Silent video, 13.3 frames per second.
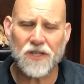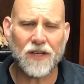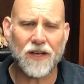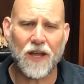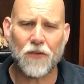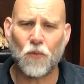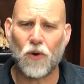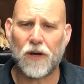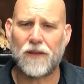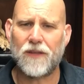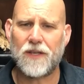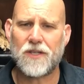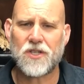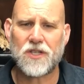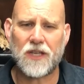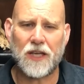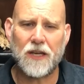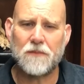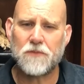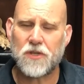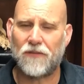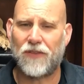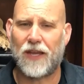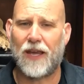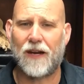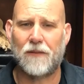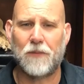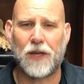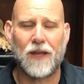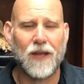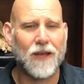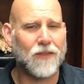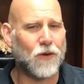Another one of these schemes of the enemy